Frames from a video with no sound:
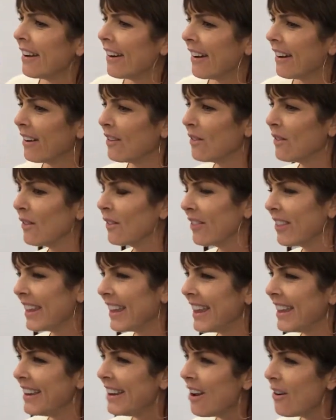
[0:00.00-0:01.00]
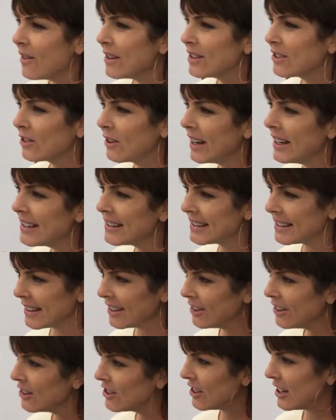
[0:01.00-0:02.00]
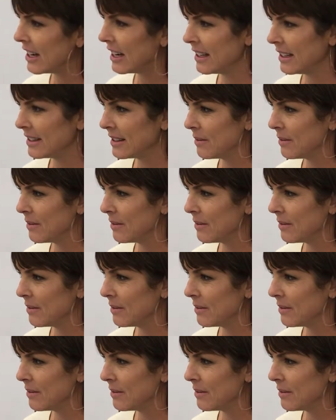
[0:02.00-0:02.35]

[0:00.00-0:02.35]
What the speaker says: And we're thinking, no, it's great synergies.